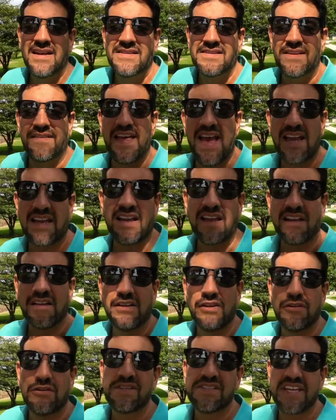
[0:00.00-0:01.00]
So that
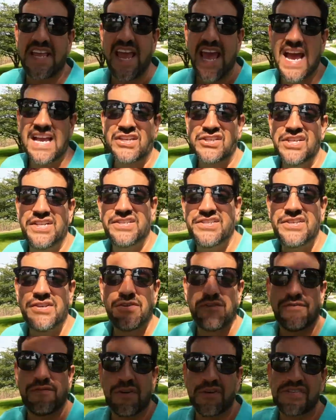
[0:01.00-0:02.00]
concludes the Action
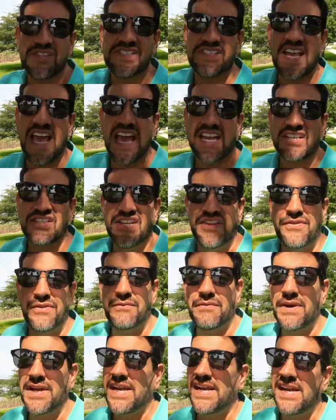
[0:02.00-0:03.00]
2 versus Action
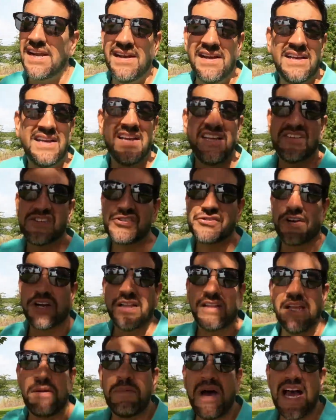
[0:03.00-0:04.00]
3.
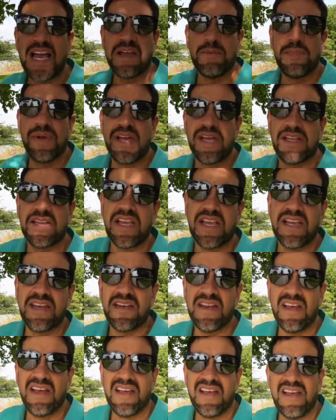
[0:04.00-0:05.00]
Strictly my
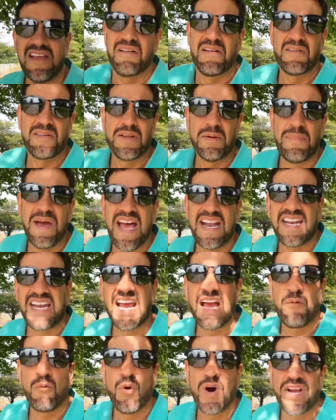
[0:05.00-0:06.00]
opinion, depending
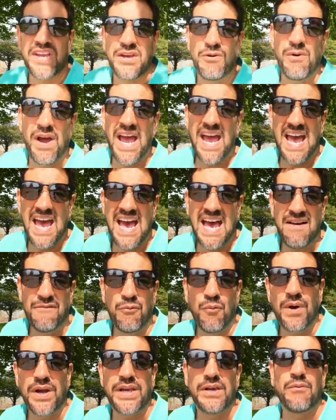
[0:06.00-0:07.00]
on what you have,
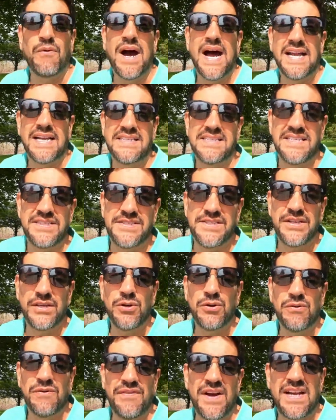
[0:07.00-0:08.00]
what you want it to
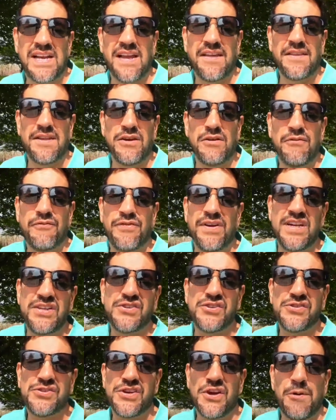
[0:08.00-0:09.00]
do, if any of the new
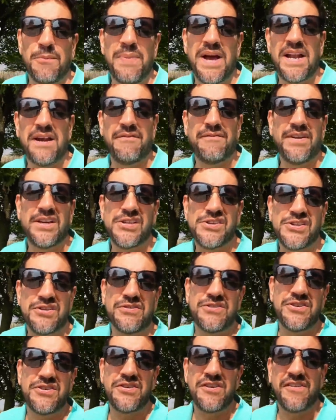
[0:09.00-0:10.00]
features are beneficial
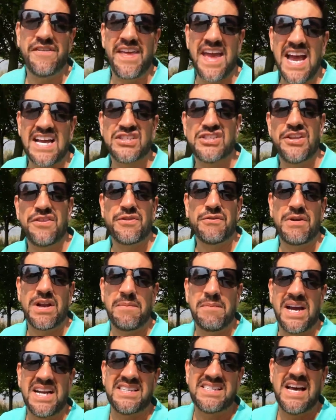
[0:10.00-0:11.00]
to you, the Action 3
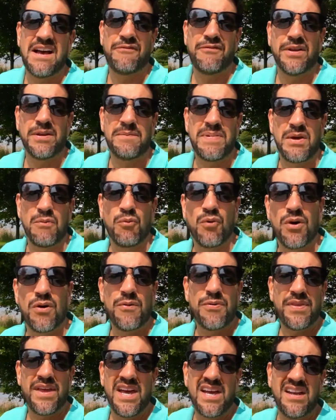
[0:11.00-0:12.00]
might definitely be
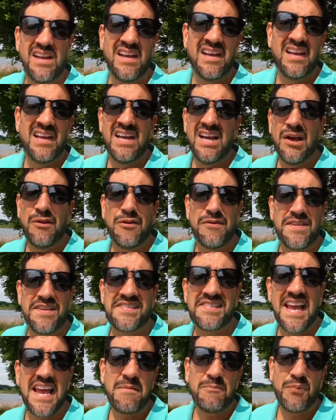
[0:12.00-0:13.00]
worth it. They're the
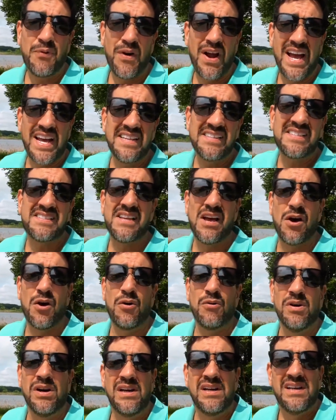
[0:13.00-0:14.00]
same price,
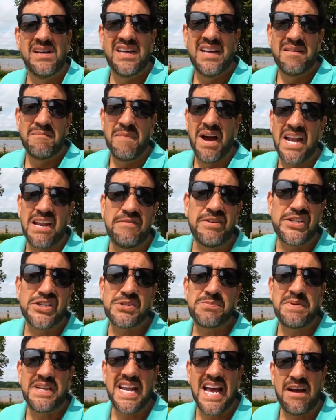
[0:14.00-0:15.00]
so might even
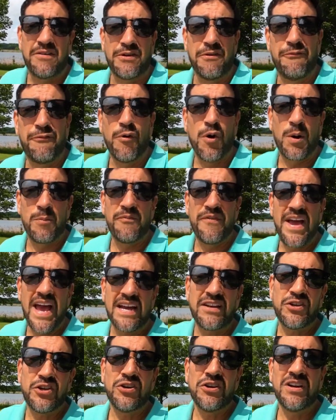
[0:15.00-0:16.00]
just be down to form
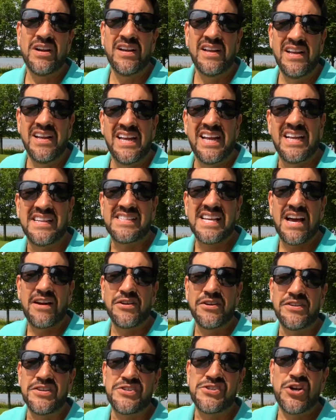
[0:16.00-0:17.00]
factor, is how
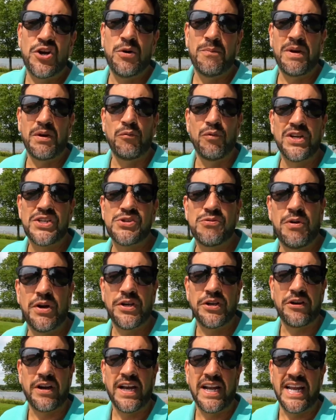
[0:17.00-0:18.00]
you determine which one
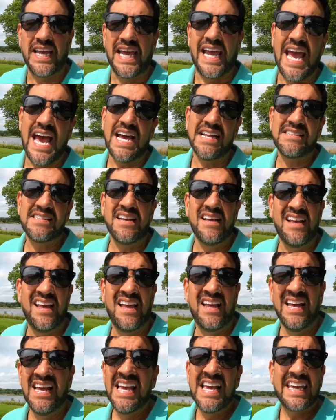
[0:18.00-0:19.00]
you're going to get.
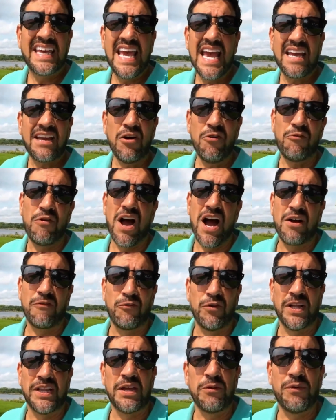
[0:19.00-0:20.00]
Can't go wrong
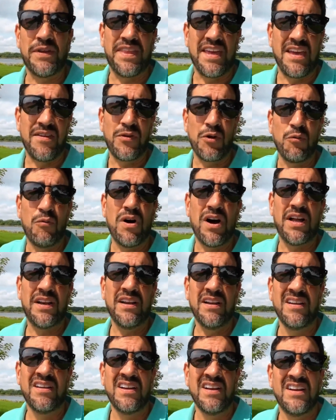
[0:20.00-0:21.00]
really with either
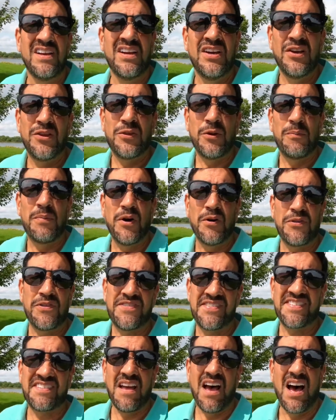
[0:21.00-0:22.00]
one. They're
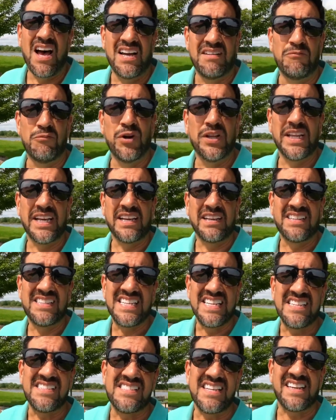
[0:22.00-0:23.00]
both really
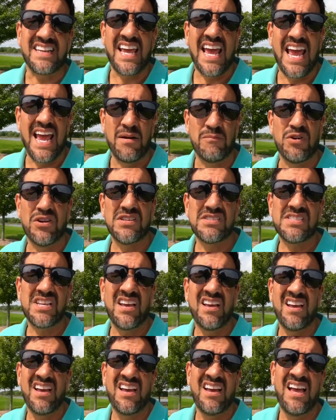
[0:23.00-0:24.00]
decent cameras
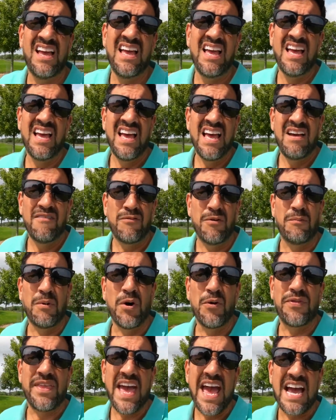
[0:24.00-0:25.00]
for
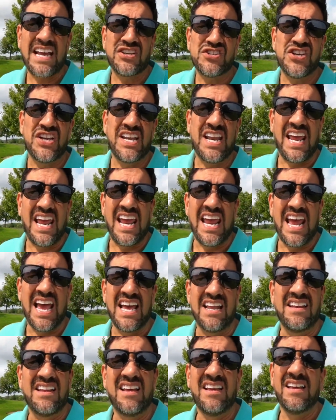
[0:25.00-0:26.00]
both action
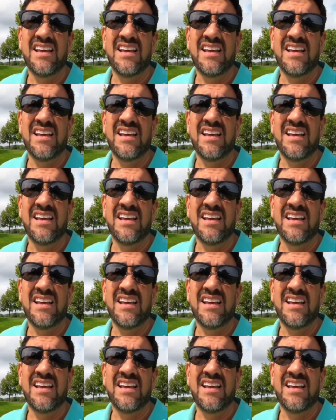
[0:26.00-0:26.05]
and